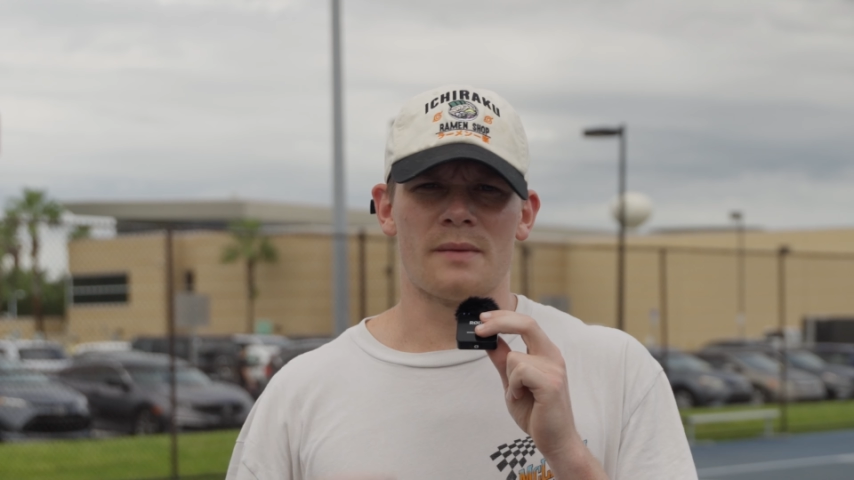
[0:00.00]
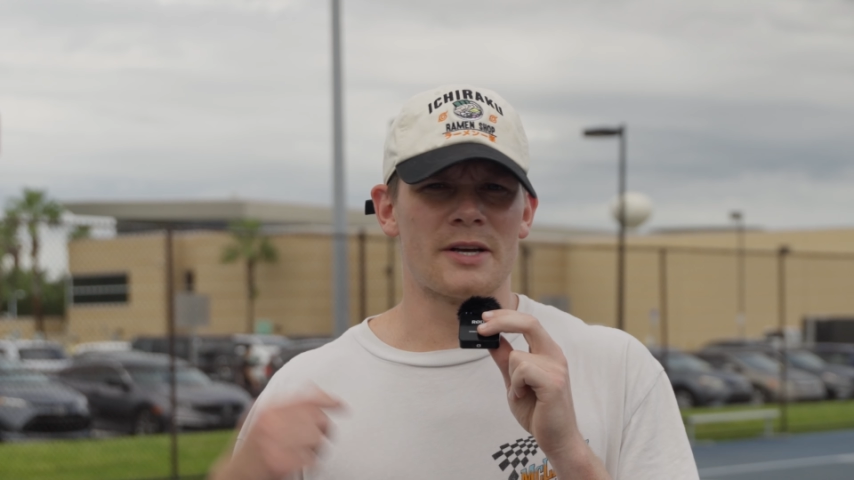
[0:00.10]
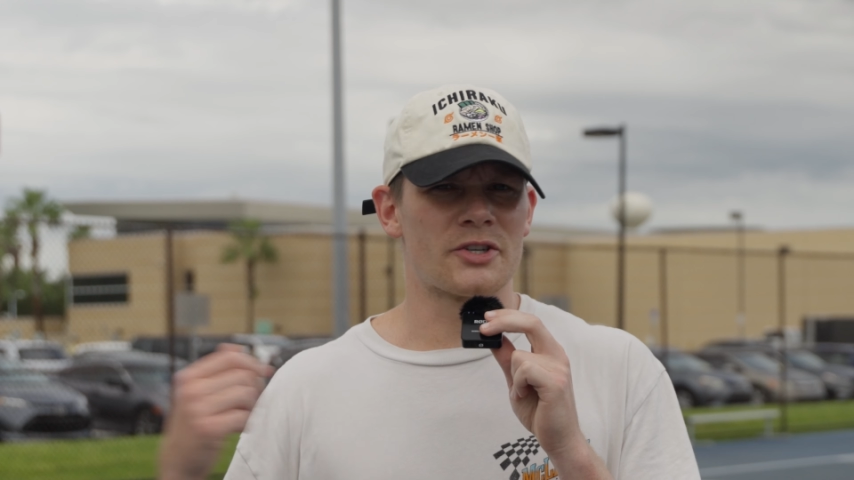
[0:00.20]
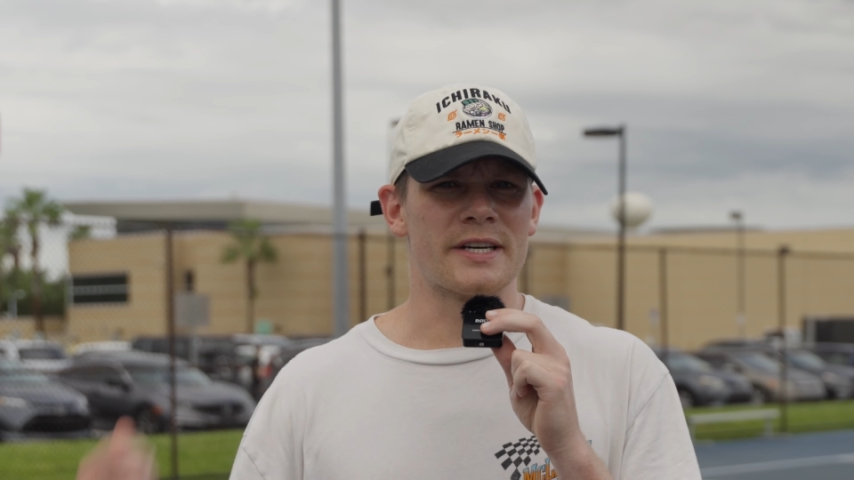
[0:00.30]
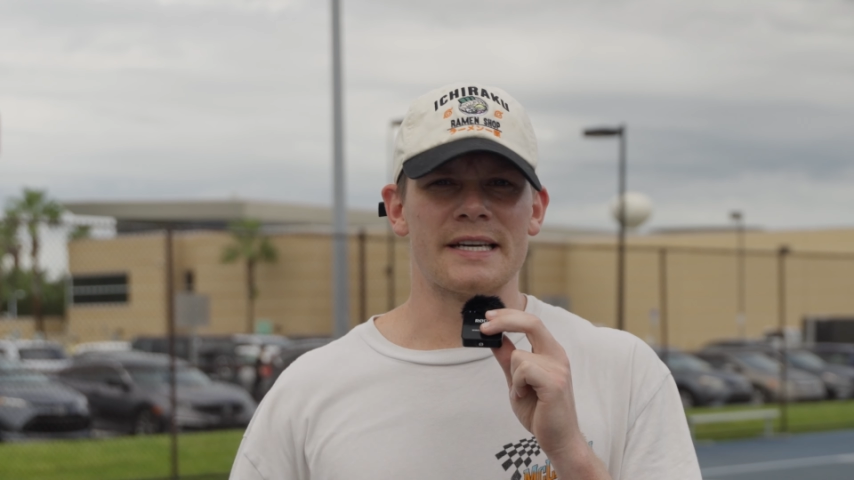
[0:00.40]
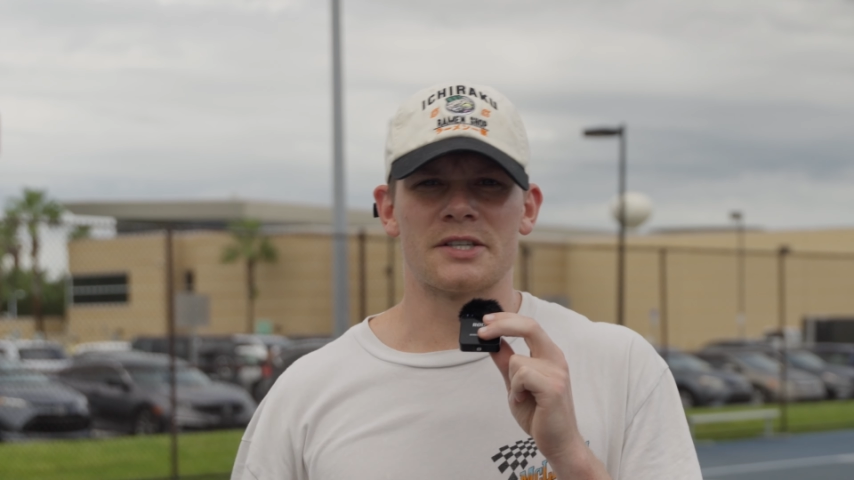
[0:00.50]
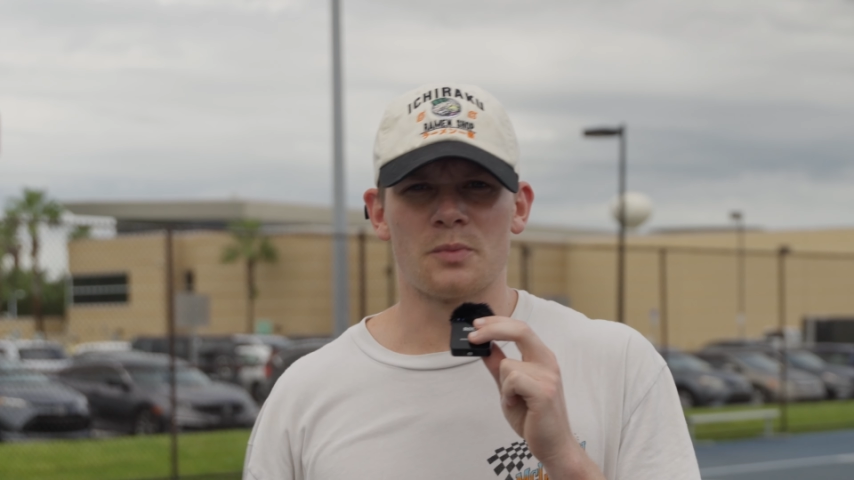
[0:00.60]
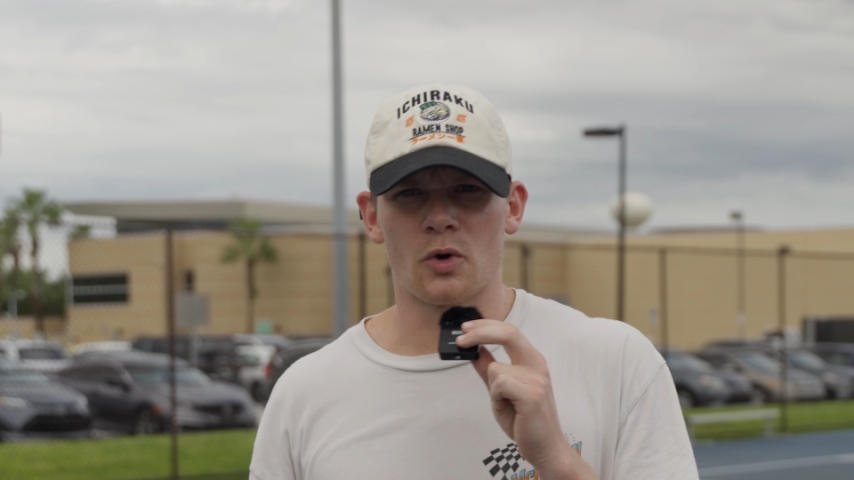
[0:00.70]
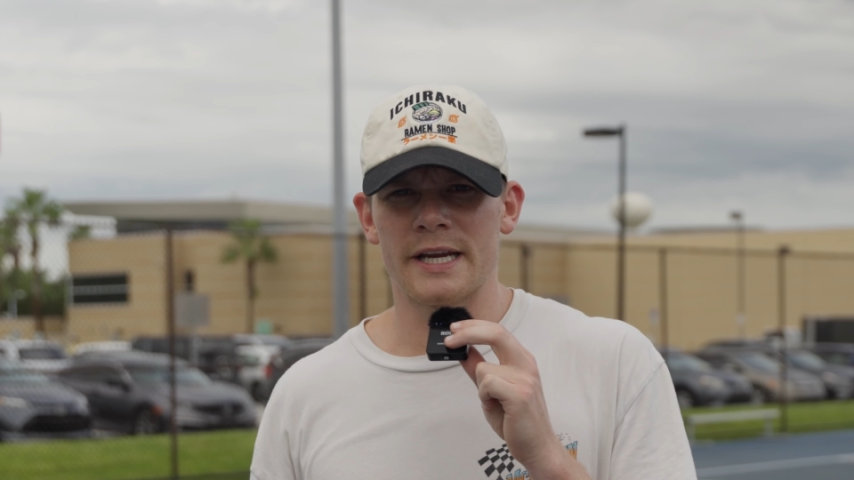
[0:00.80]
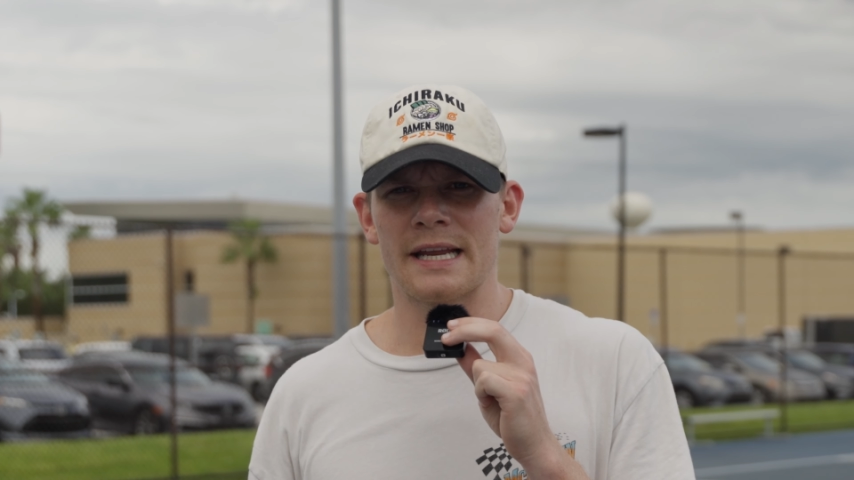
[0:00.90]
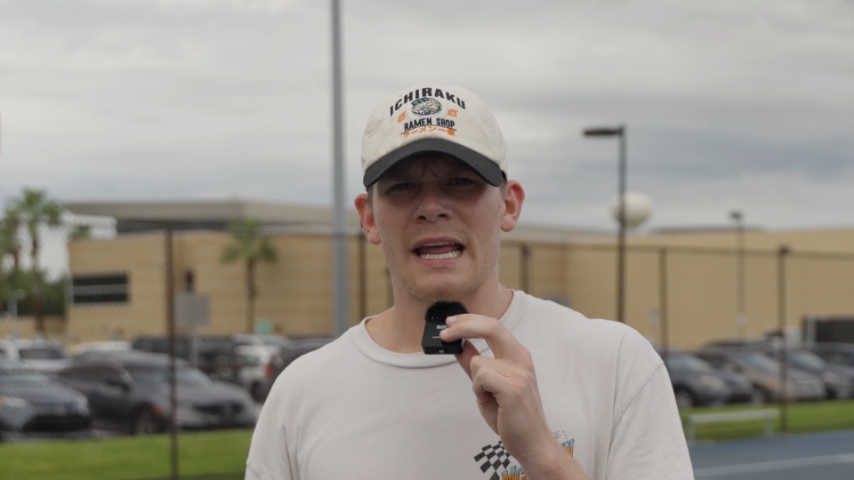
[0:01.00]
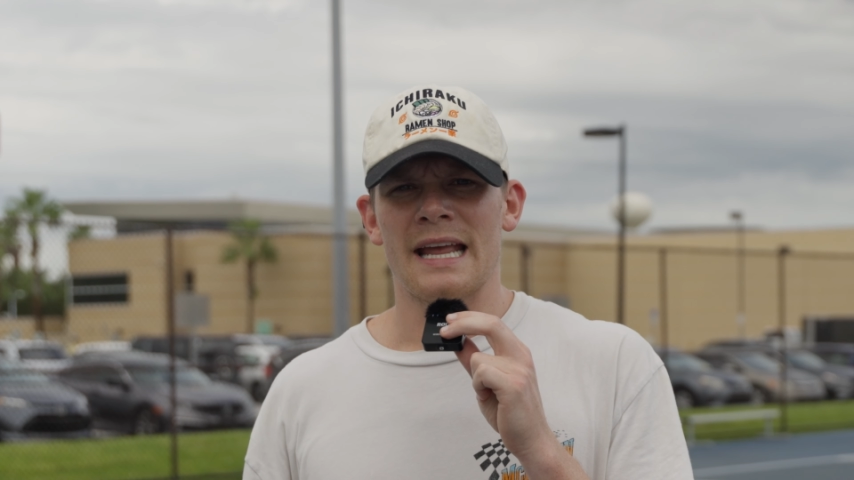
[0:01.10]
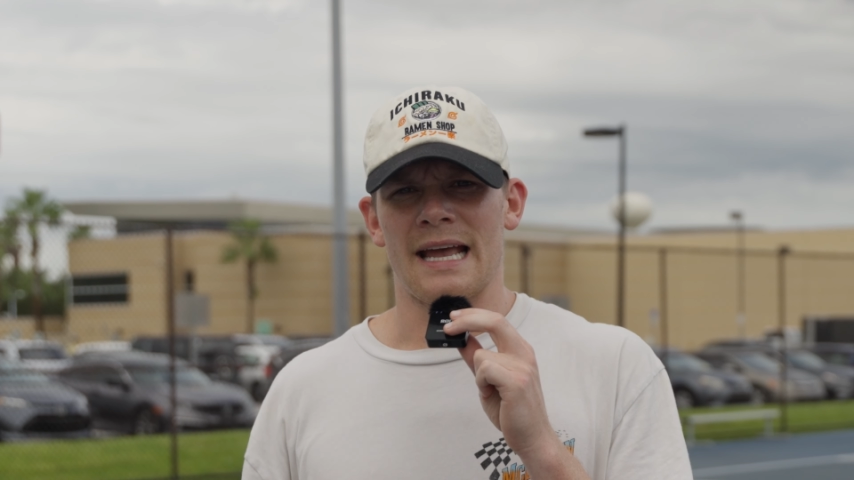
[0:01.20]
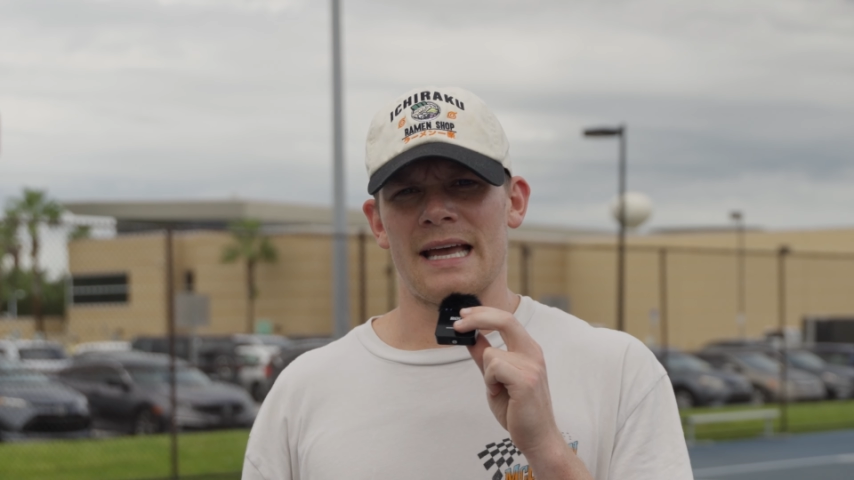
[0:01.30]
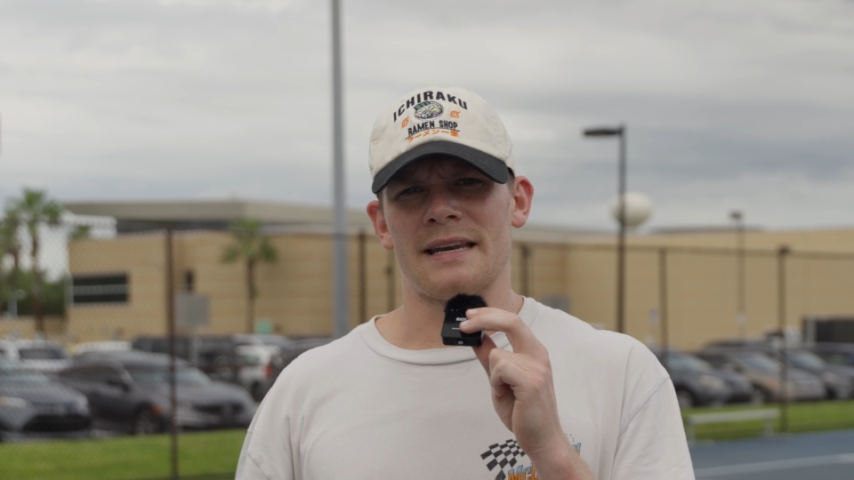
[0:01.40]
I measured it each morning,
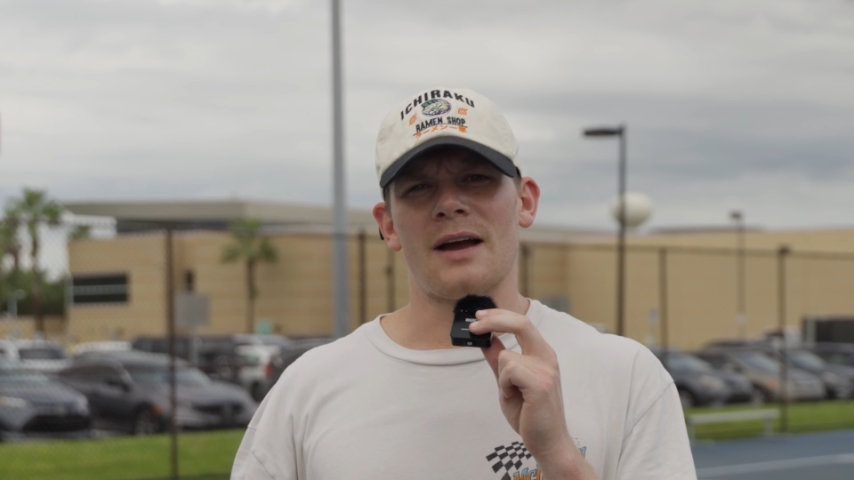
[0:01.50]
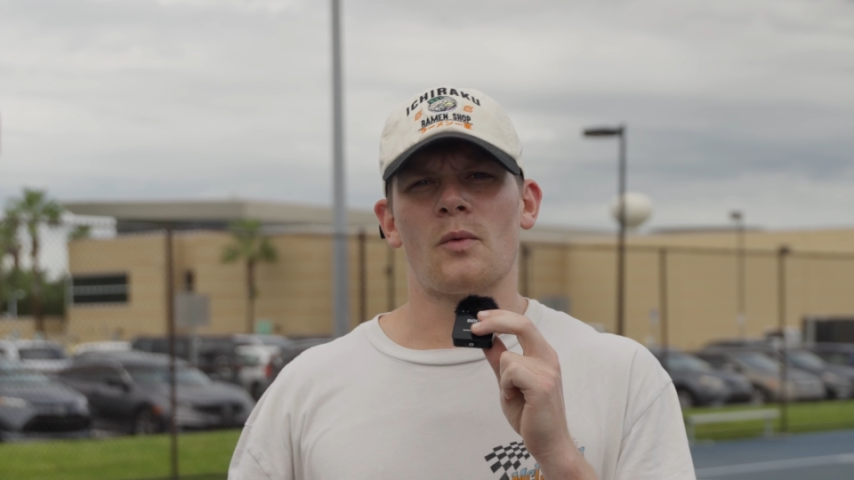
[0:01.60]
and I